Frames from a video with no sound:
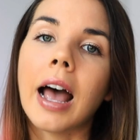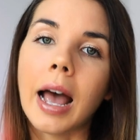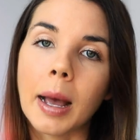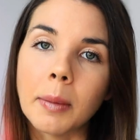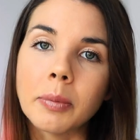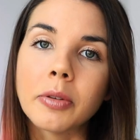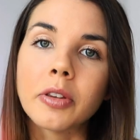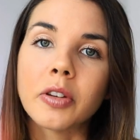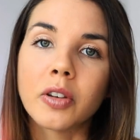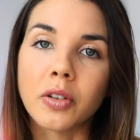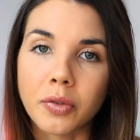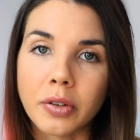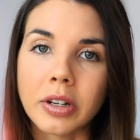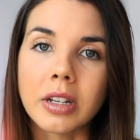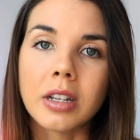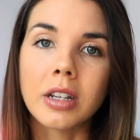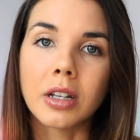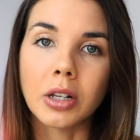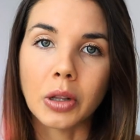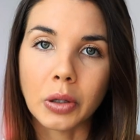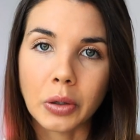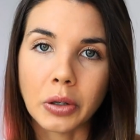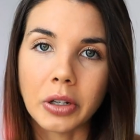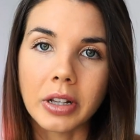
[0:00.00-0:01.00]

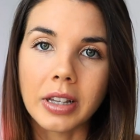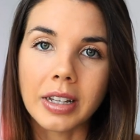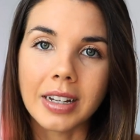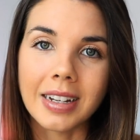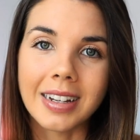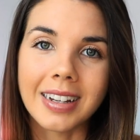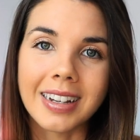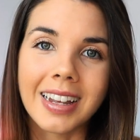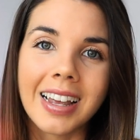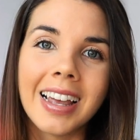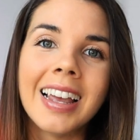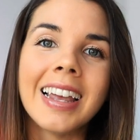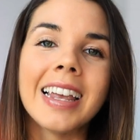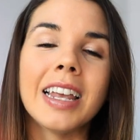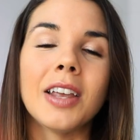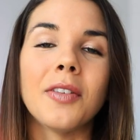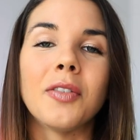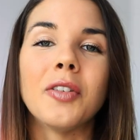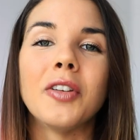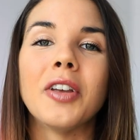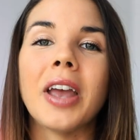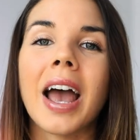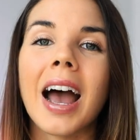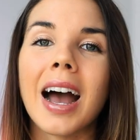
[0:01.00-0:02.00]
Absolutely.
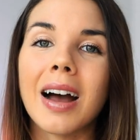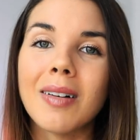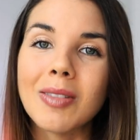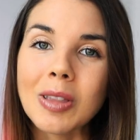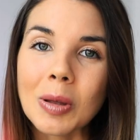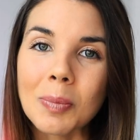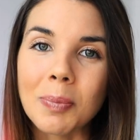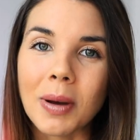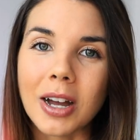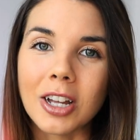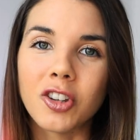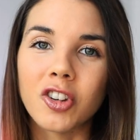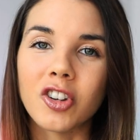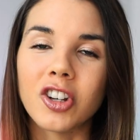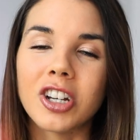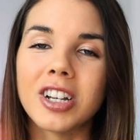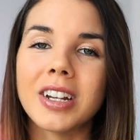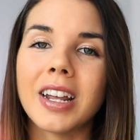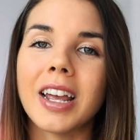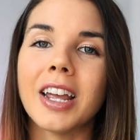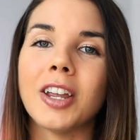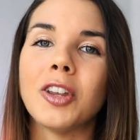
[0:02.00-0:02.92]
If you have the budget